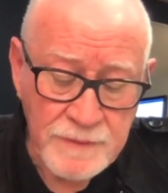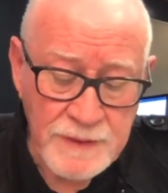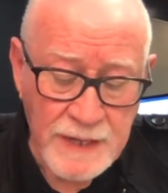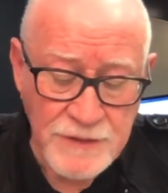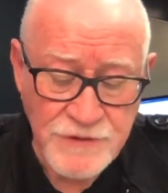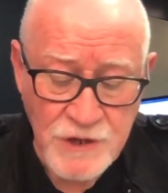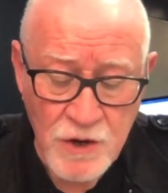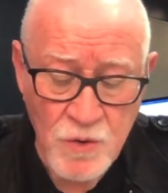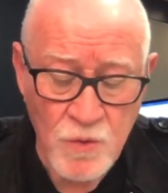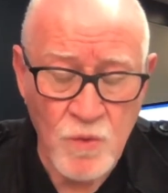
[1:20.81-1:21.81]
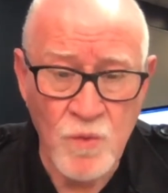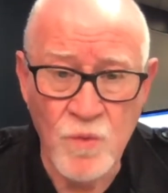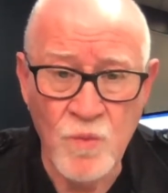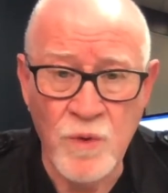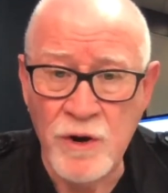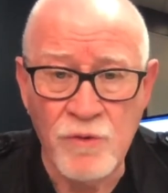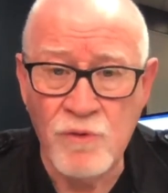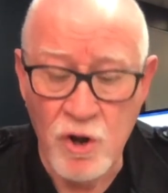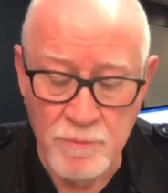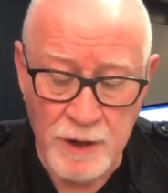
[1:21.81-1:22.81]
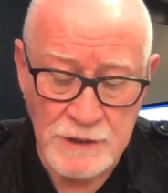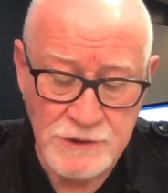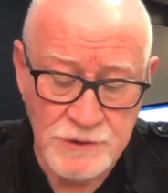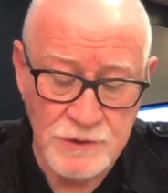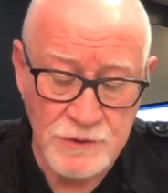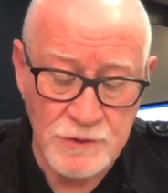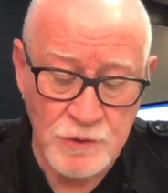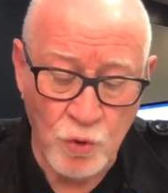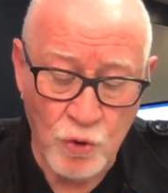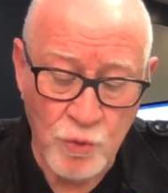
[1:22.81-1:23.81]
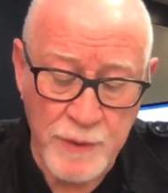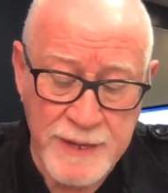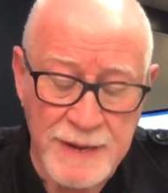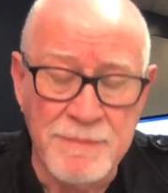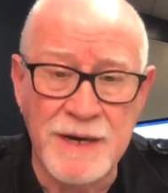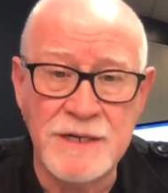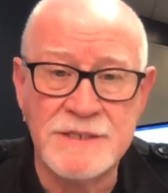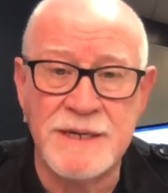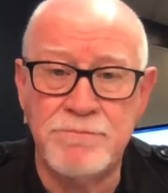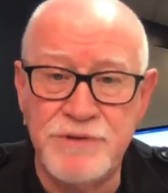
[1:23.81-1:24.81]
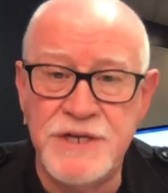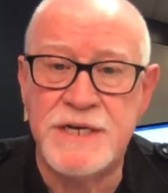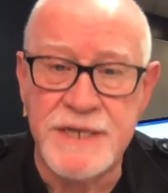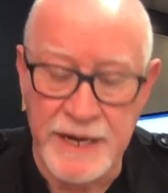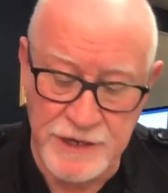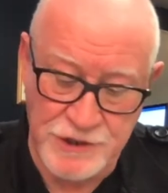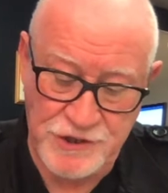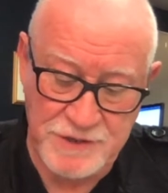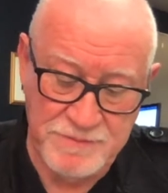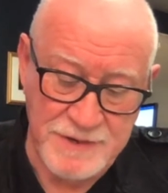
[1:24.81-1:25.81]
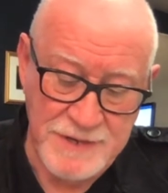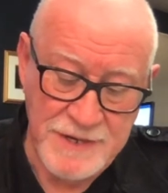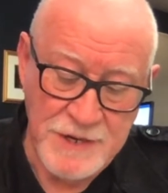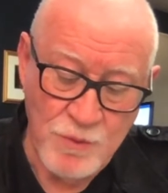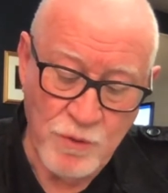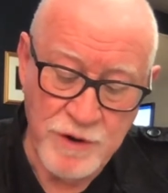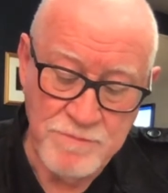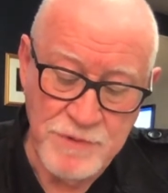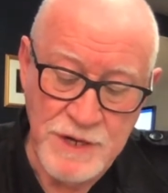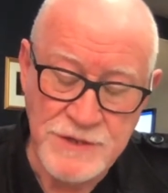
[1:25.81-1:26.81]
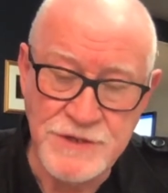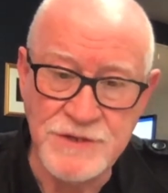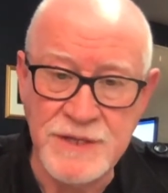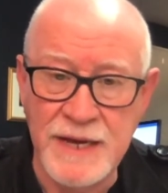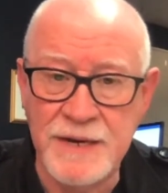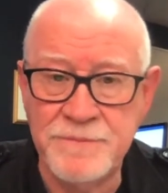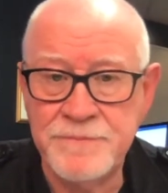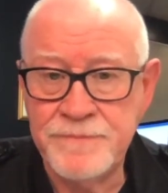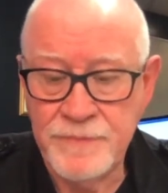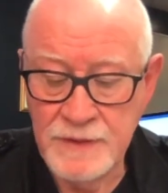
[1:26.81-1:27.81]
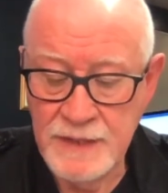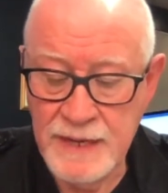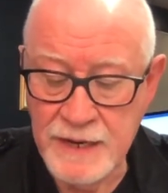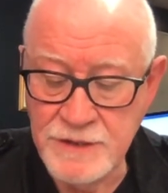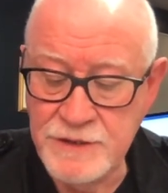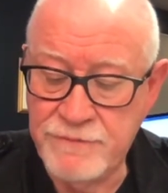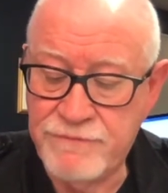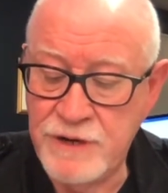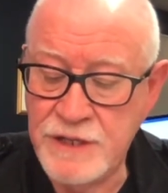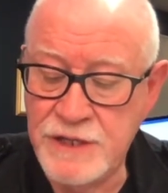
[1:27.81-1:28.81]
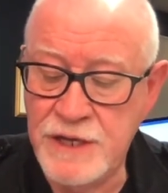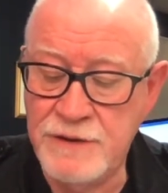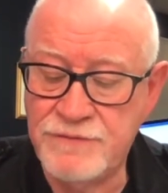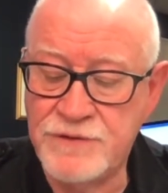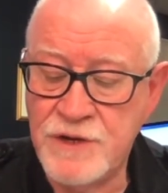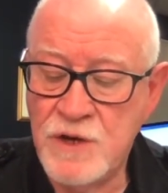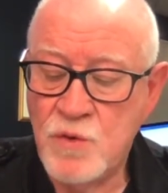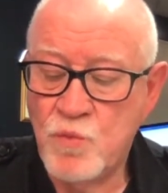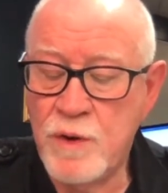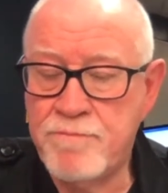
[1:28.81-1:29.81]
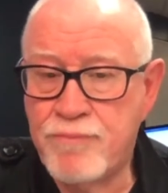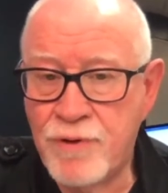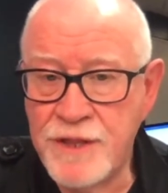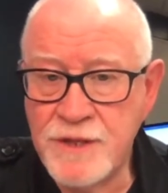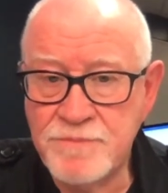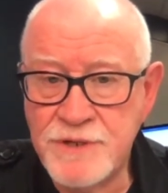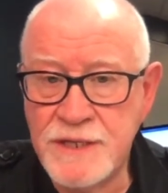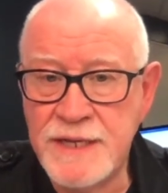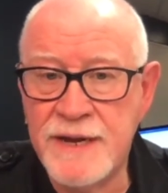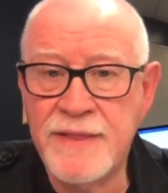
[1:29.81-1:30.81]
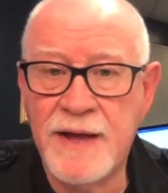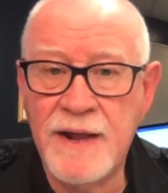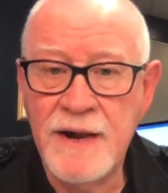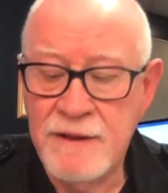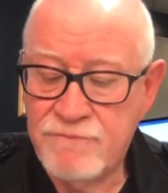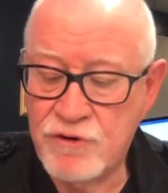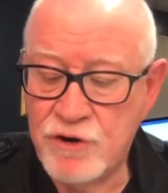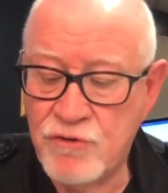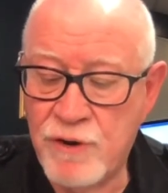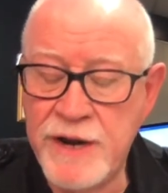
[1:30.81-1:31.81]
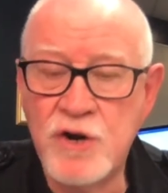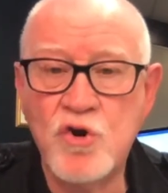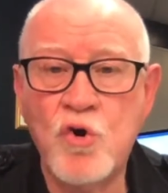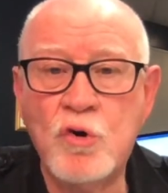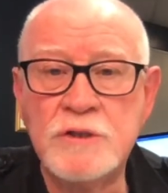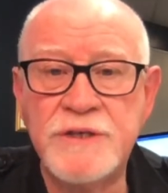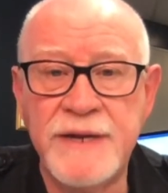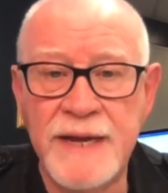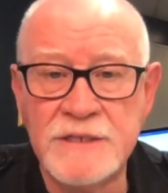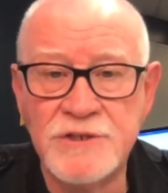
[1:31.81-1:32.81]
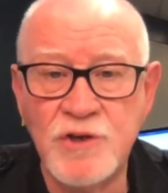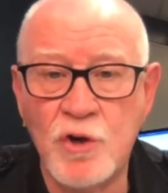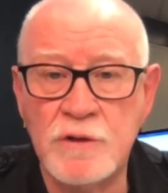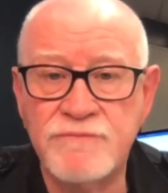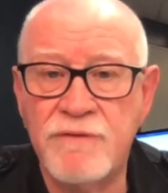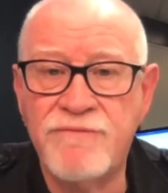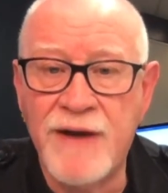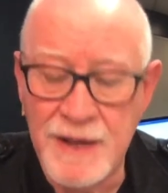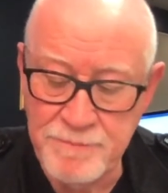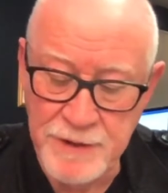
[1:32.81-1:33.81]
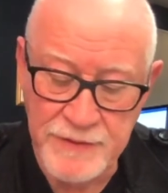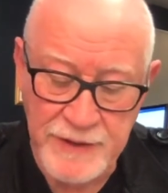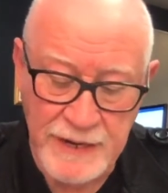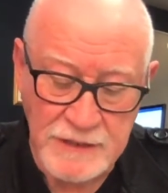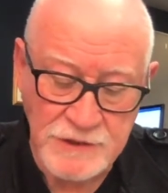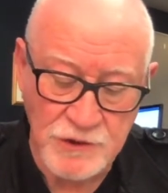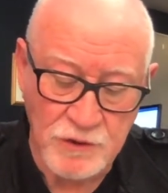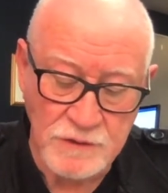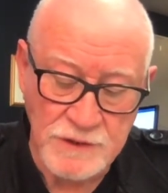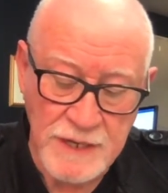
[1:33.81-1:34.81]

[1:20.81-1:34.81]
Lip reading: And so we're not robots, nor do we come under some dictatorship. What it means is that our different gifts, we bring them together for a greater cause than ourselves, for far bigger than ourselves.